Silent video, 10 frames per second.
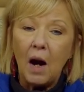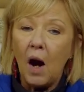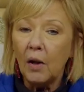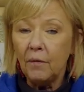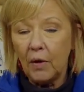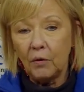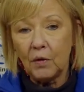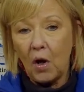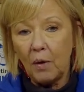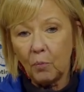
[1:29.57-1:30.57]
All of
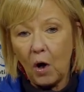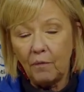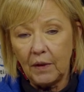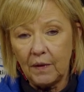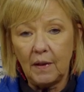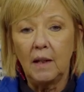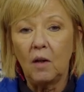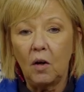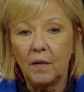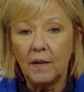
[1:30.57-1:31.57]
those nonprofits
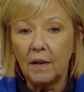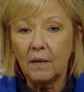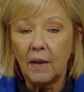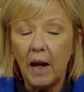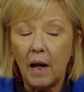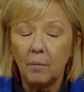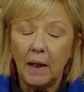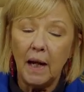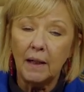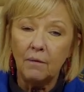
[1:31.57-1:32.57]
in our 6
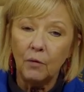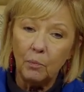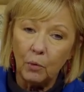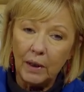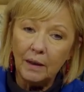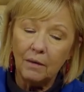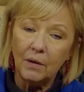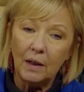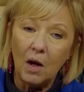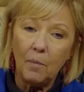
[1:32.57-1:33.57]
county footprint
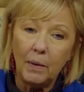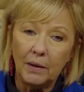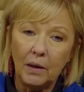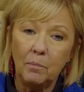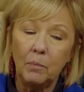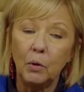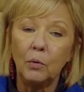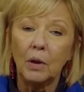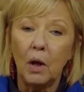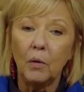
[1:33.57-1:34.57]
of Kanawha, Putnam,
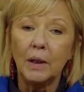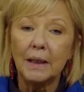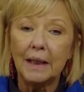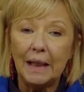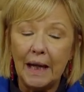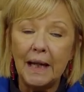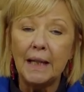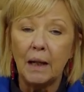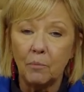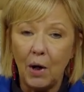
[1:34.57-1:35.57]
Boone, Logan,
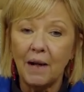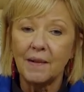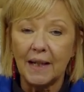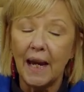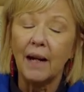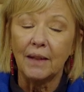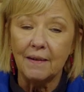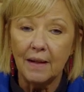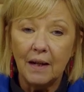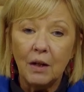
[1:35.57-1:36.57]
Clay, and Braxton
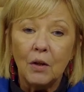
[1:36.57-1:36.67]
counties.